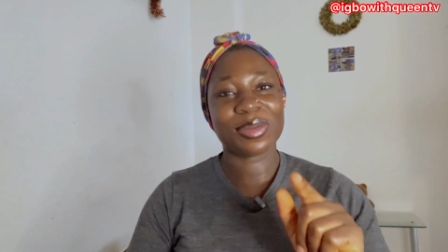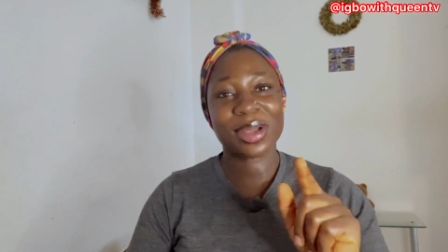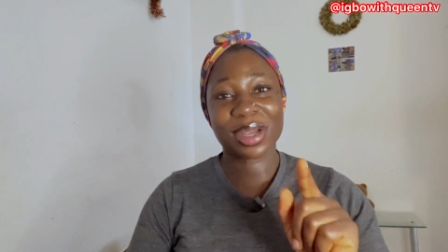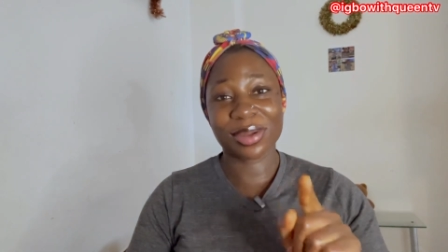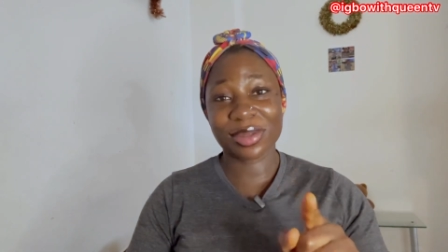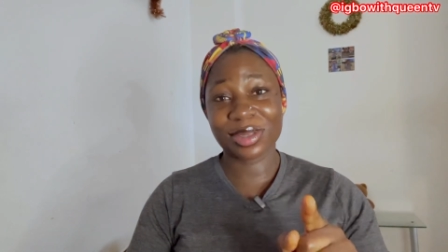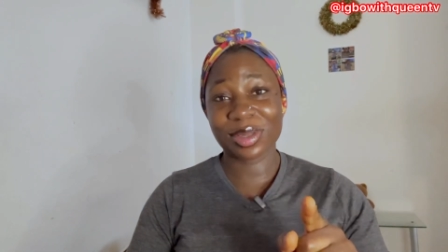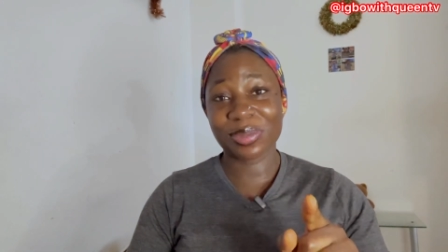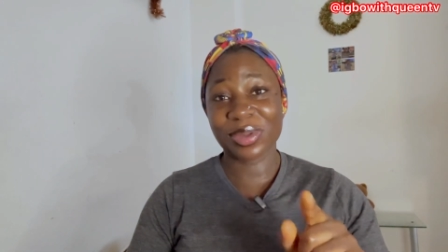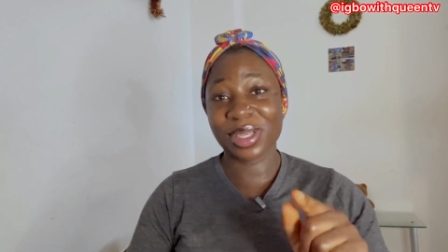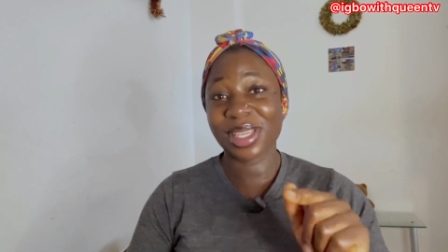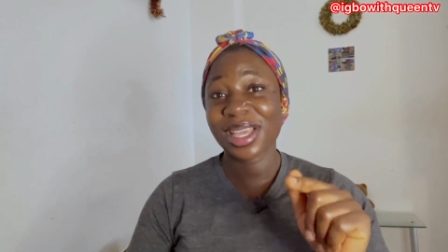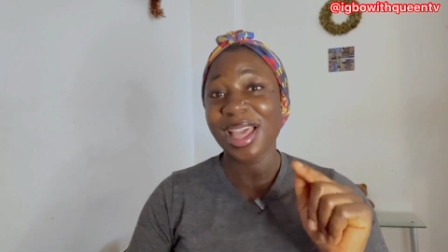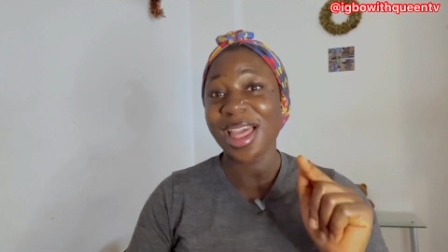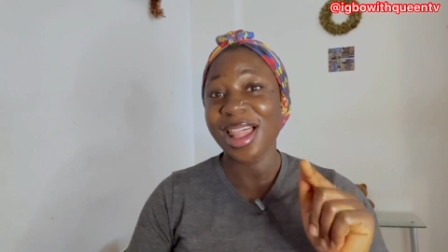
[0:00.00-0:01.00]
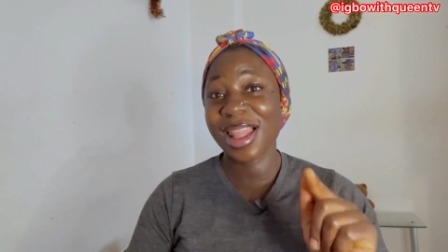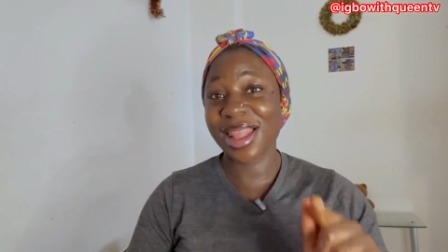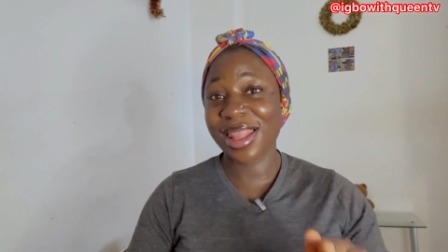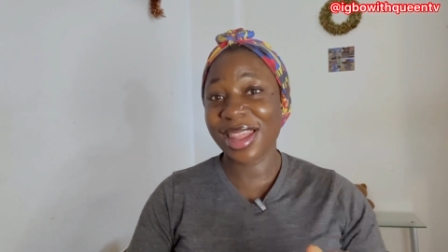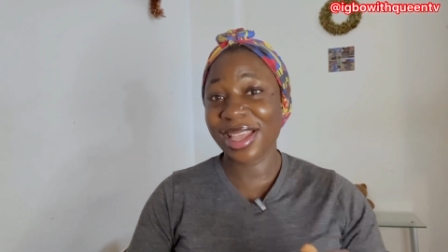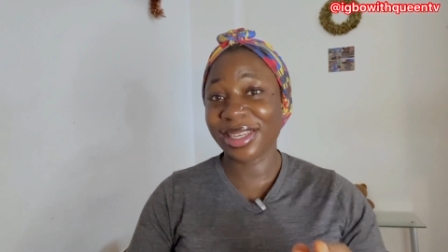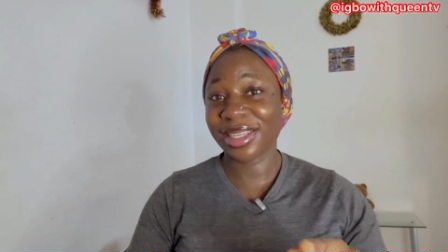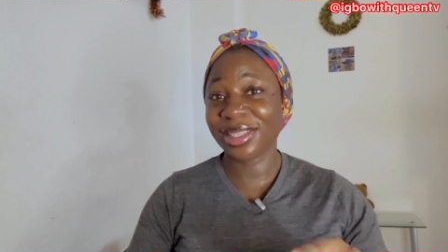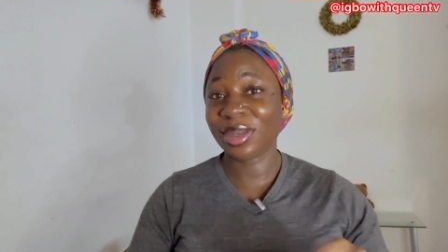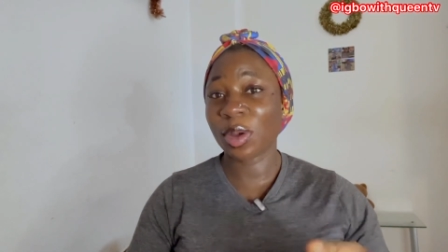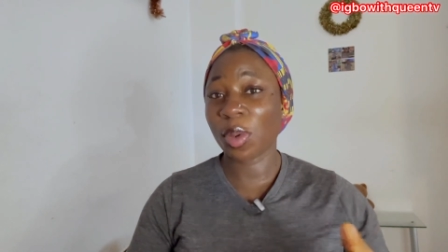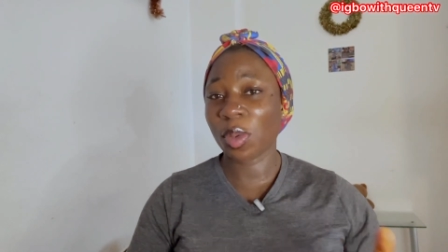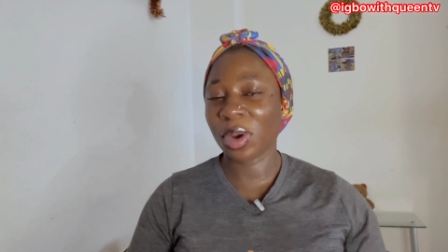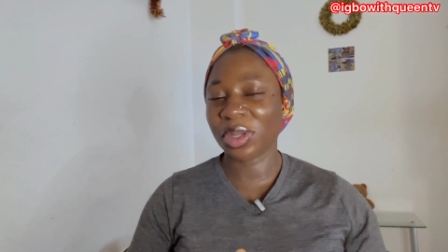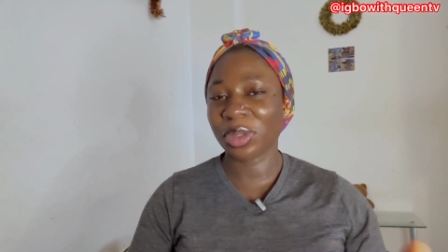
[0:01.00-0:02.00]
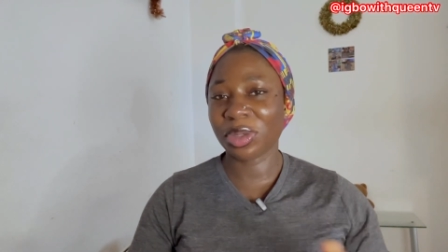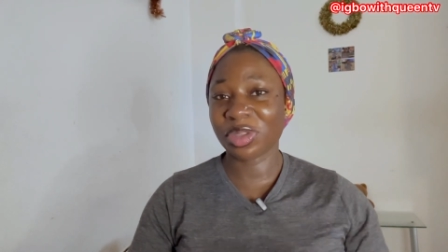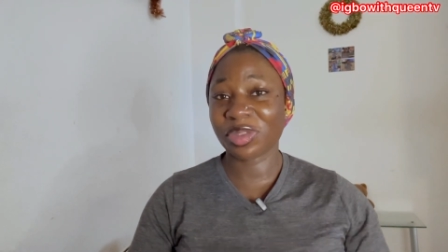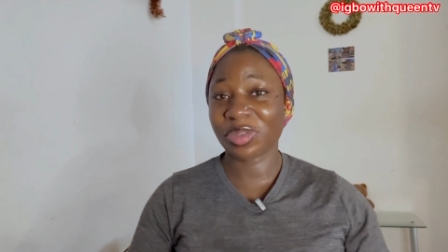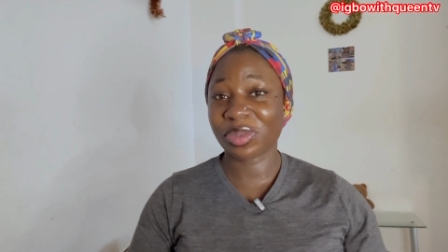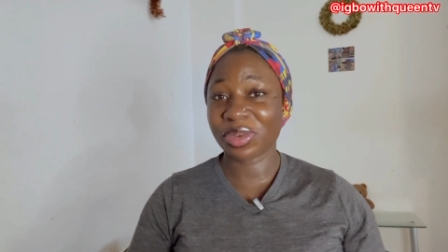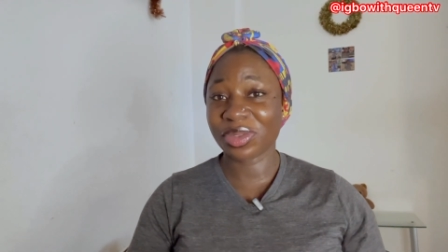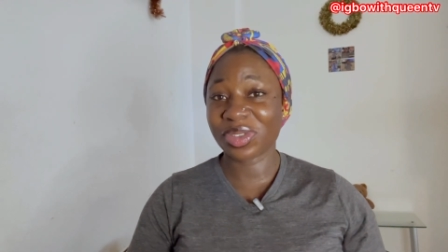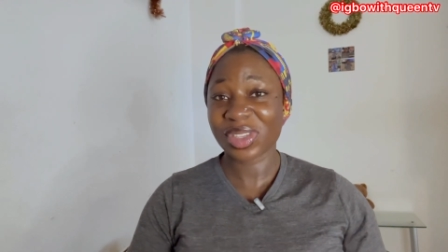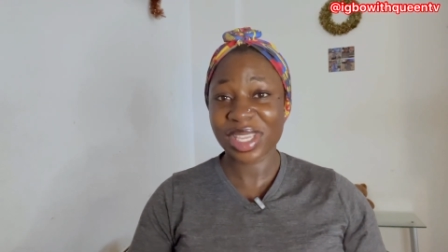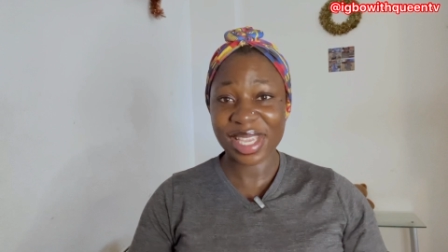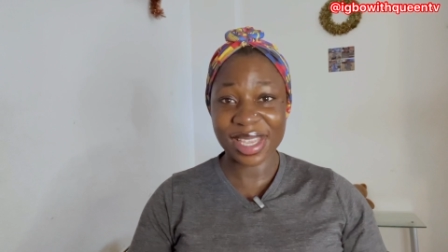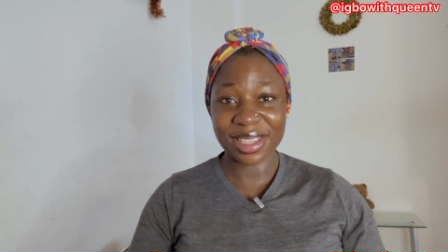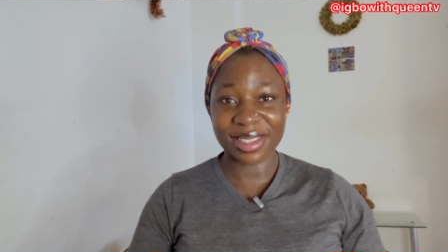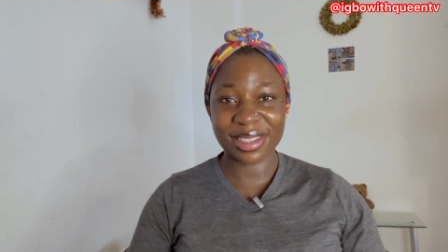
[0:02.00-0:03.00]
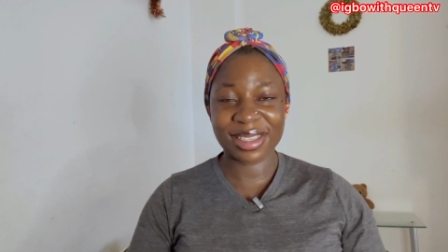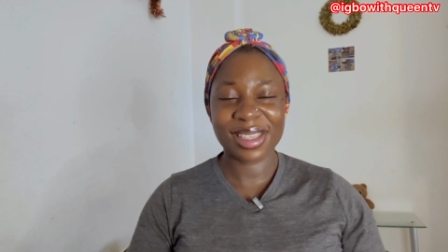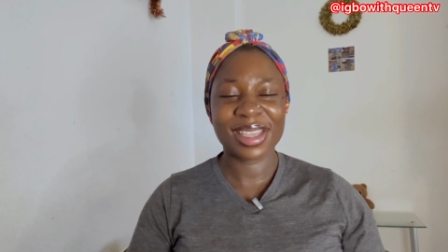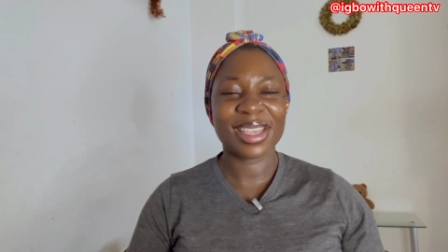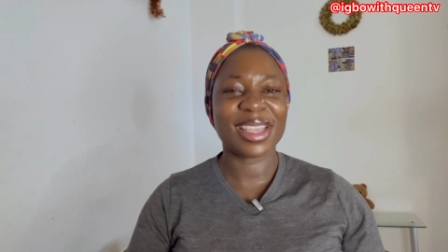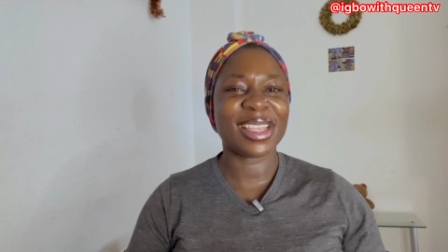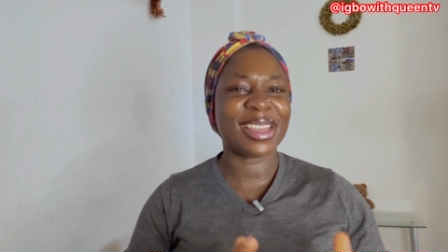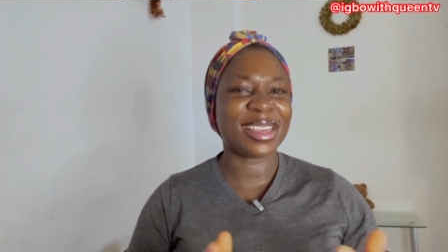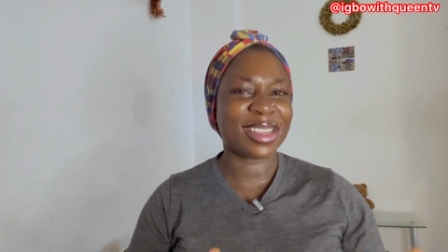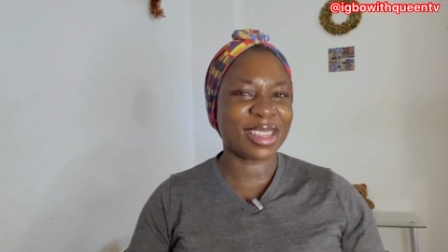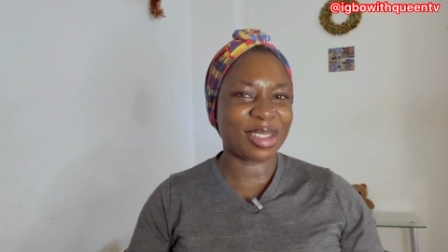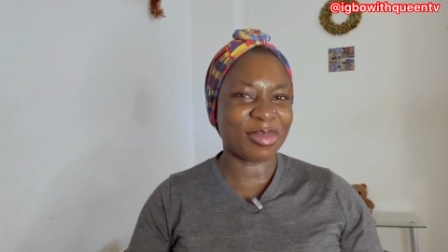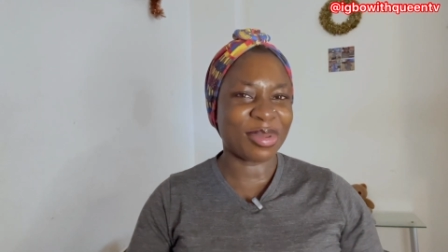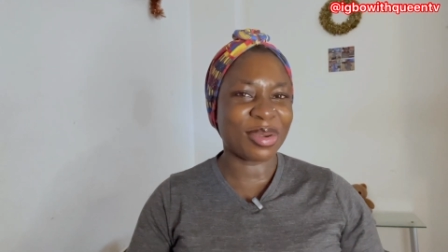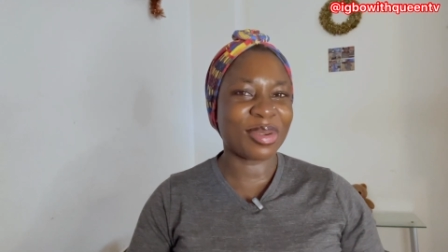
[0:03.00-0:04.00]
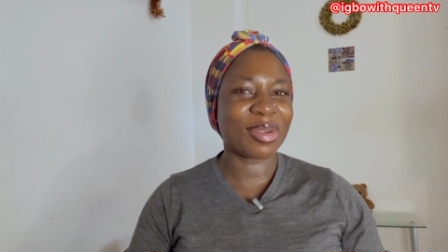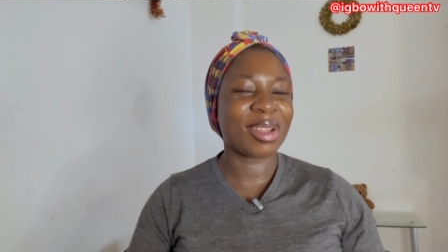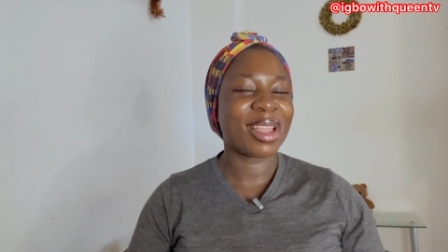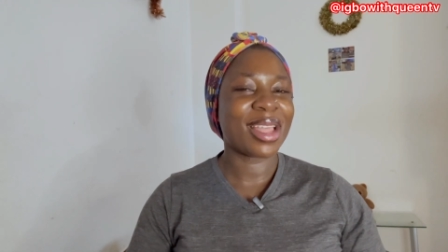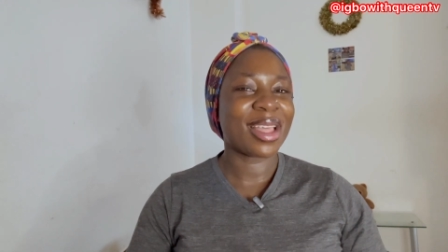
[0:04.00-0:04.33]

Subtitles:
We are going to be learning what those fruits is in Igbo